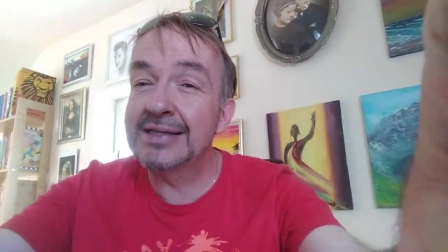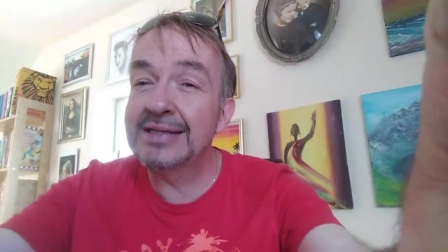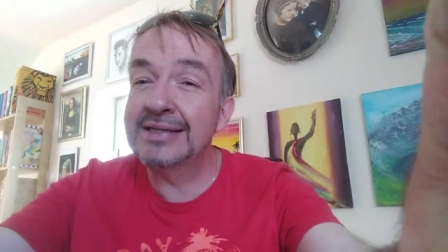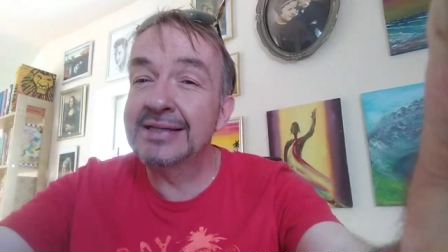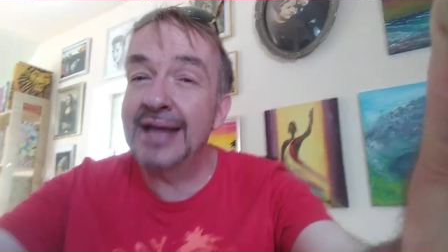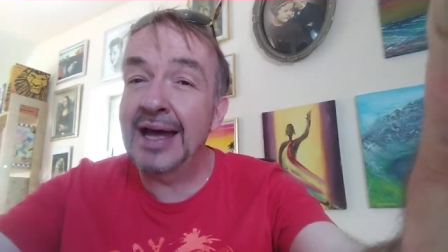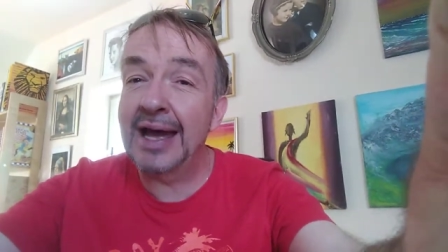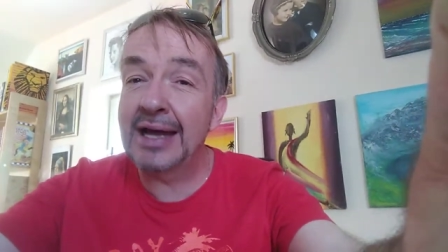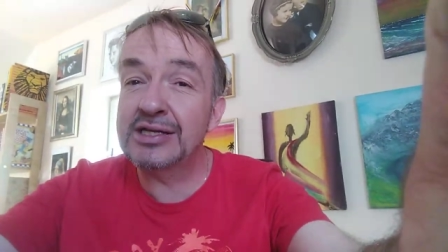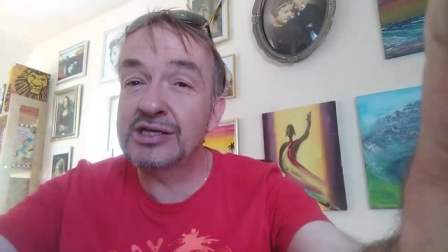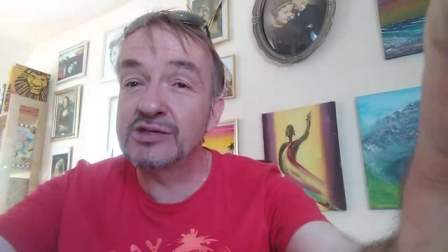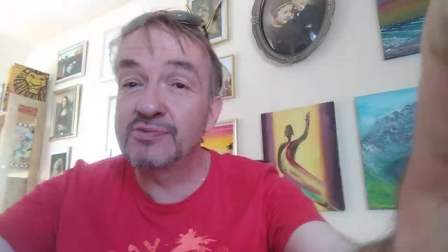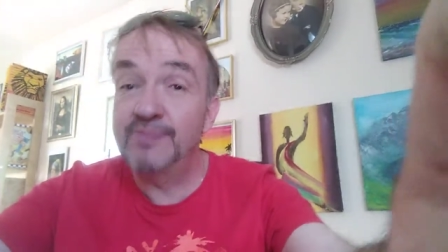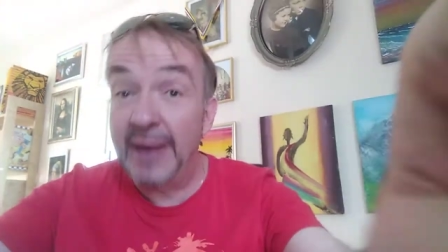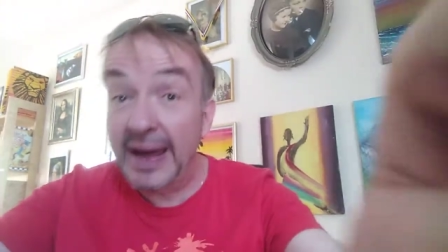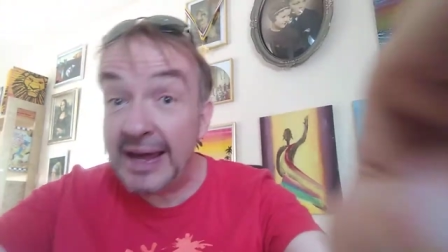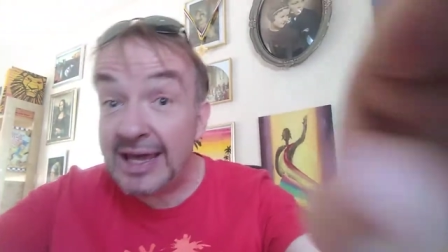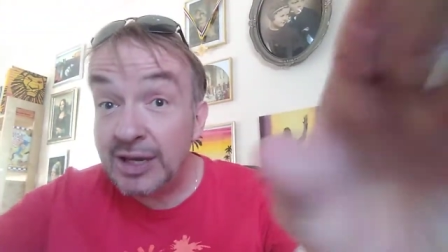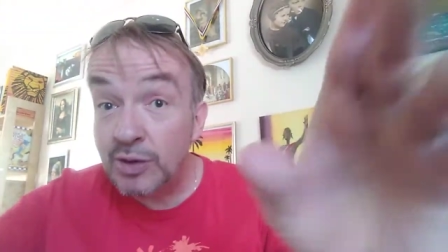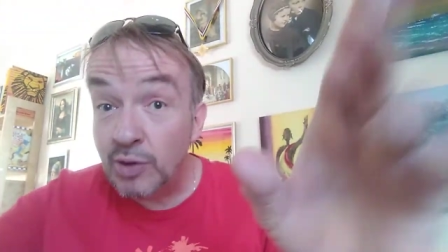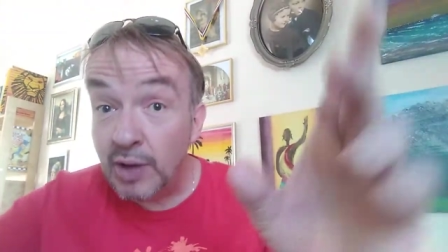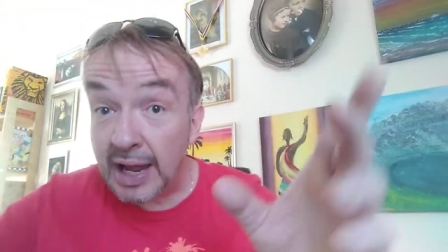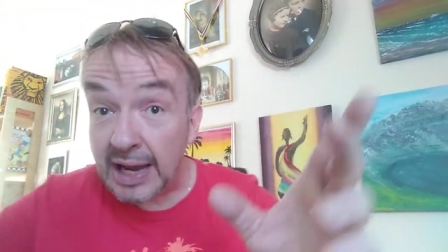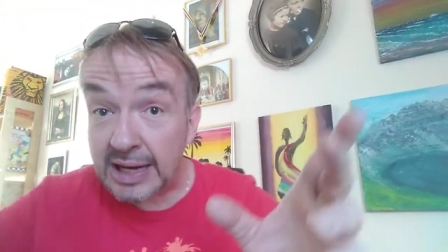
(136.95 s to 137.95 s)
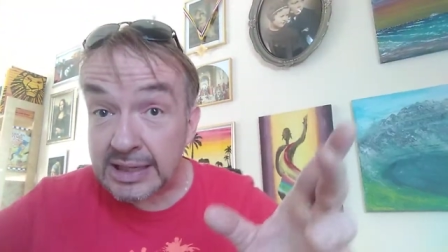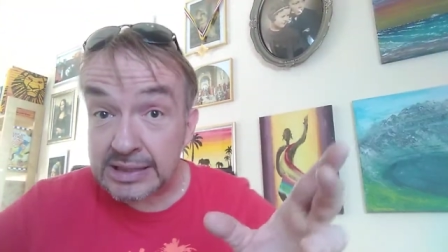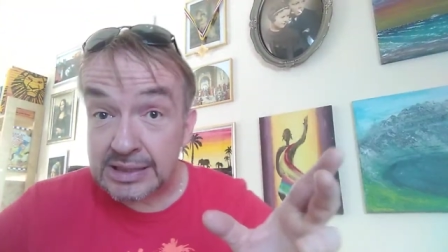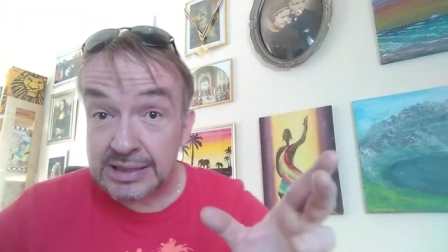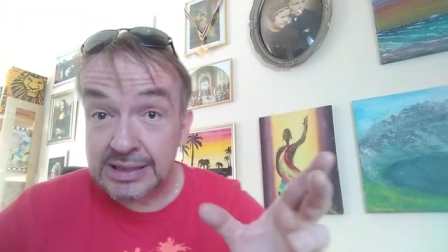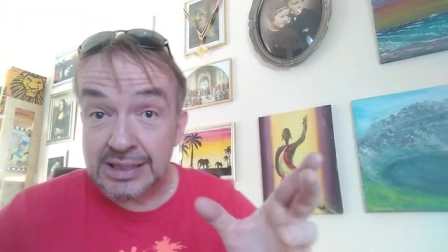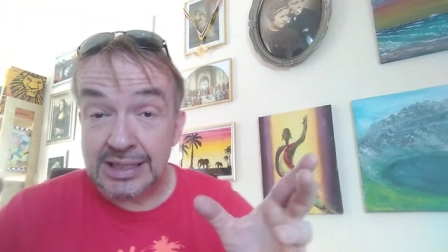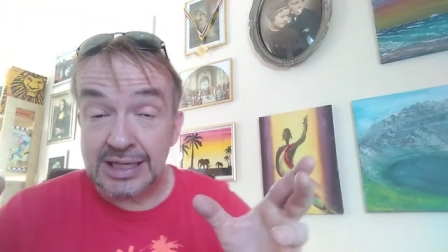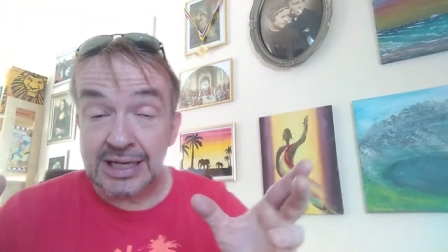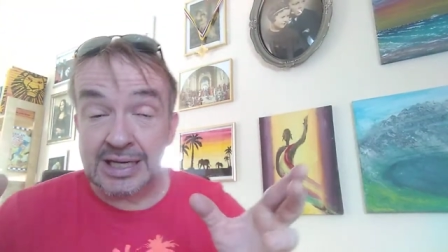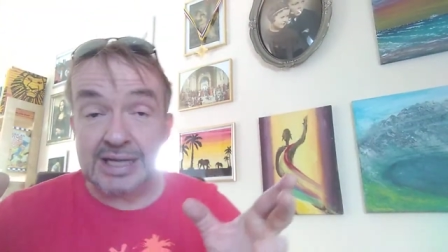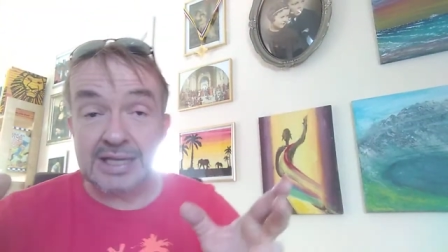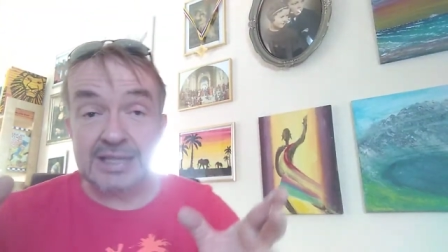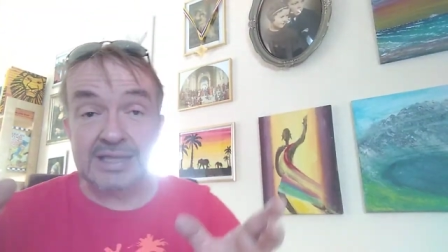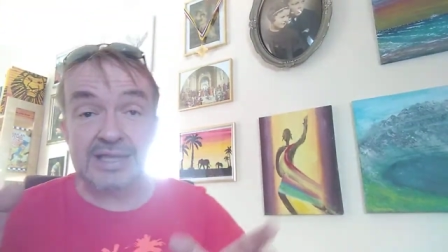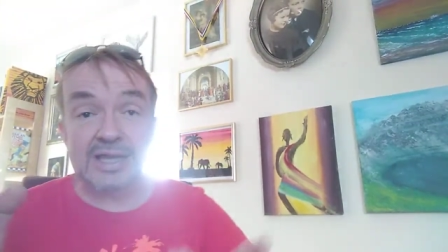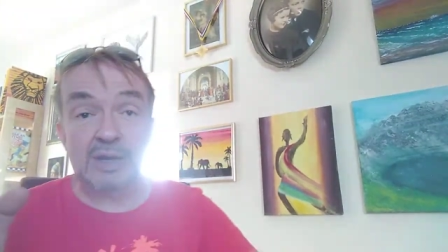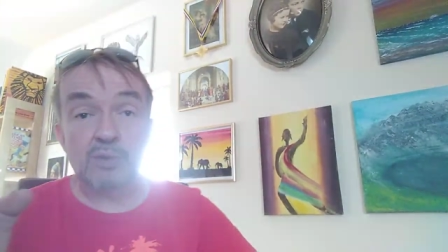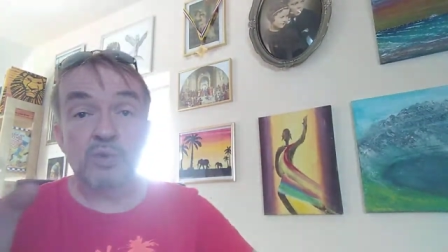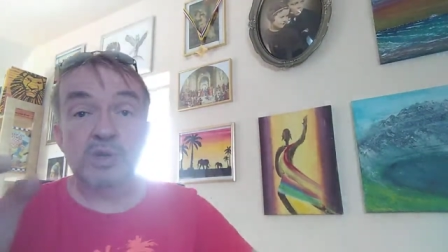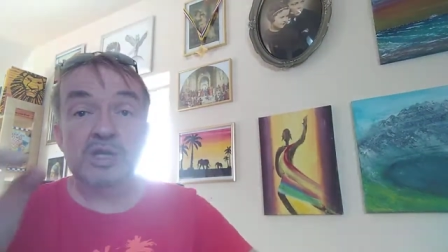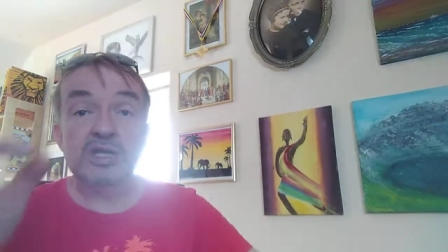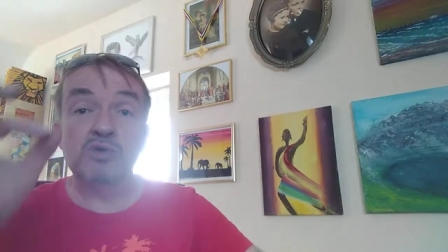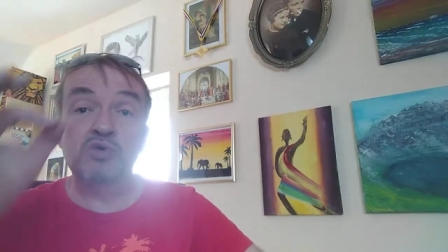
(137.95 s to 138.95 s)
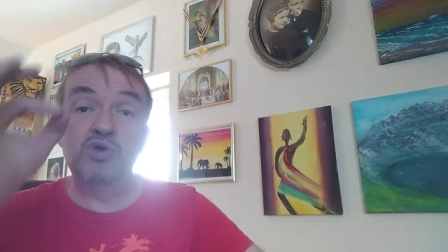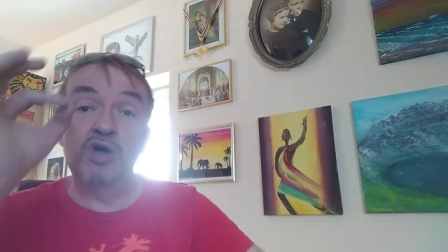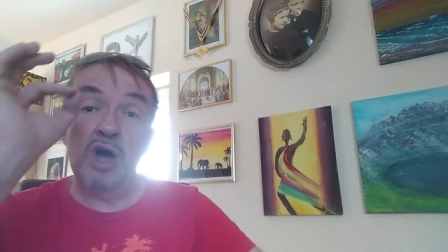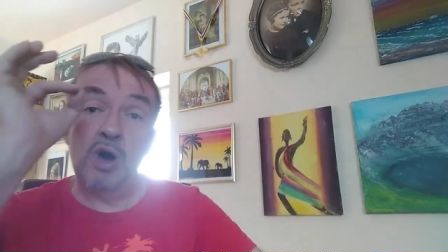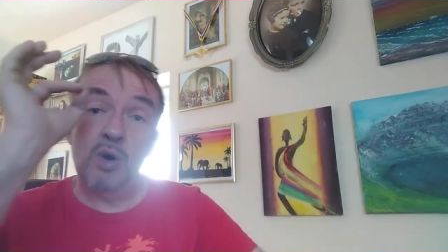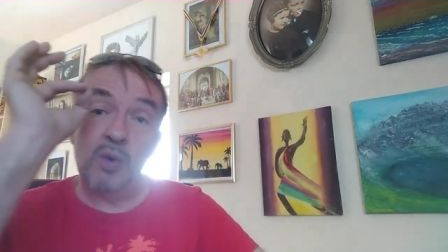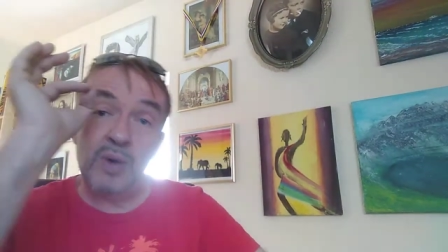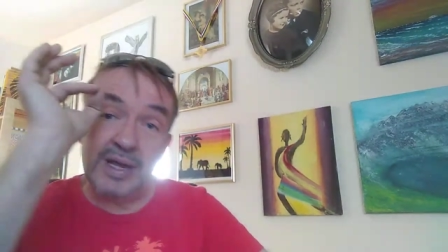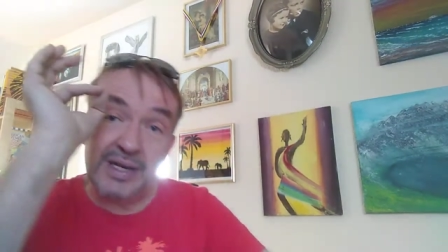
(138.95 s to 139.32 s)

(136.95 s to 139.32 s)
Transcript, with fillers: that speculate that when you go